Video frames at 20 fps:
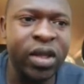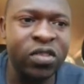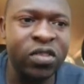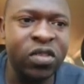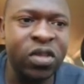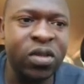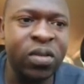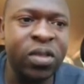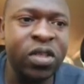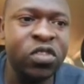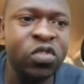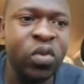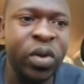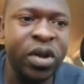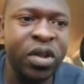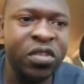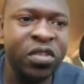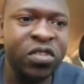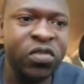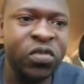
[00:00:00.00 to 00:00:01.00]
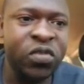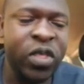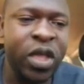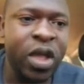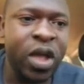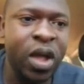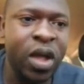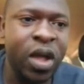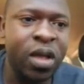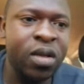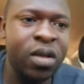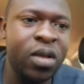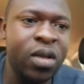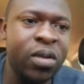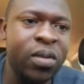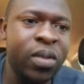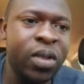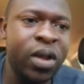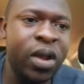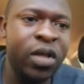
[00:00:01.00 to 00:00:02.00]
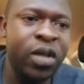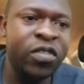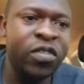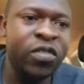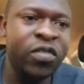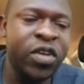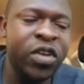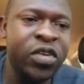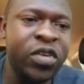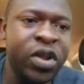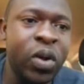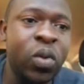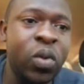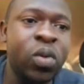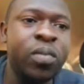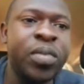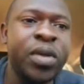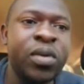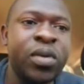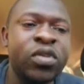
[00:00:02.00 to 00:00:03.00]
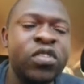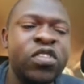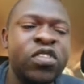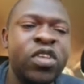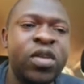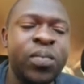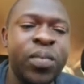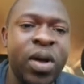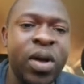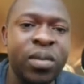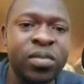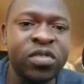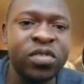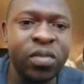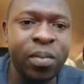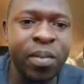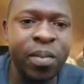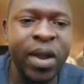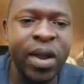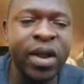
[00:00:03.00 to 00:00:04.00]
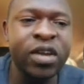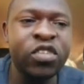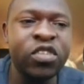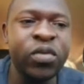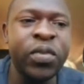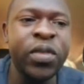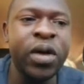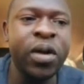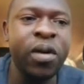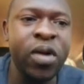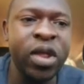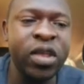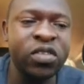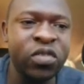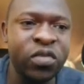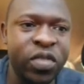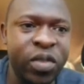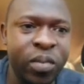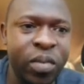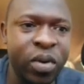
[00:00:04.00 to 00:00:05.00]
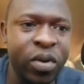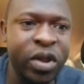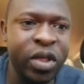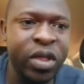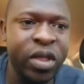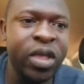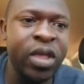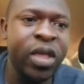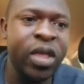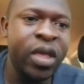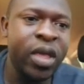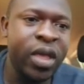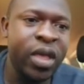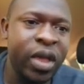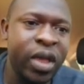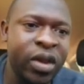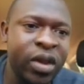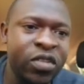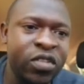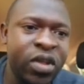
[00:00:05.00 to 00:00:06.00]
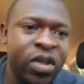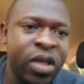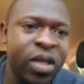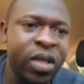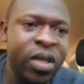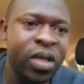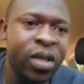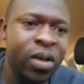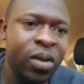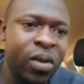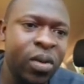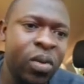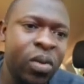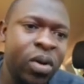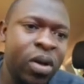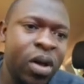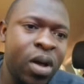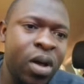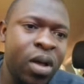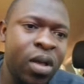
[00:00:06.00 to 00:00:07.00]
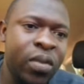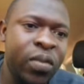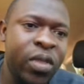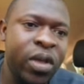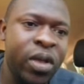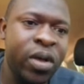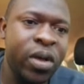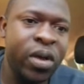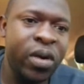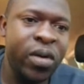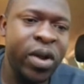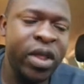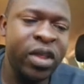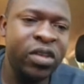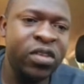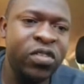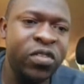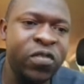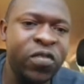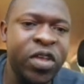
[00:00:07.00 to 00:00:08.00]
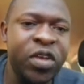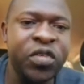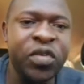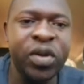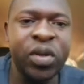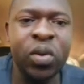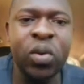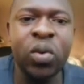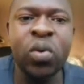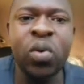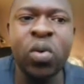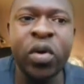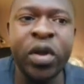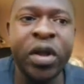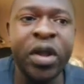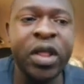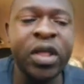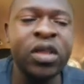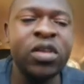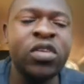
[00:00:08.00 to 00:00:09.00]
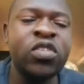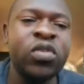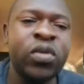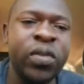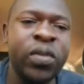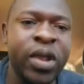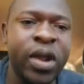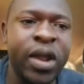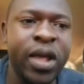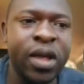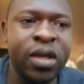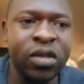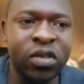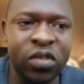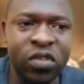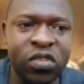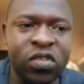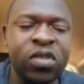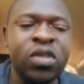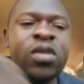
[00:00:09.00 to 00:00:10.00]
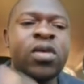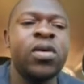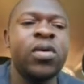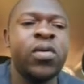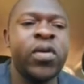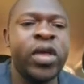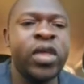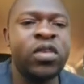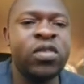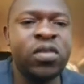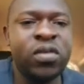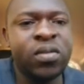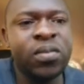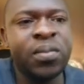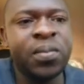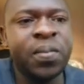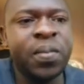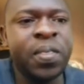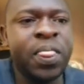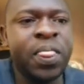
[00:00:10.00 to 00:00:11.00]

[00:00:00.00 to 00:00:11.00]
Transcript: right? I said this one is thicker and the left ventricle because it pumps blood to the rest of the body, and the right ventricle only to the lungs, right?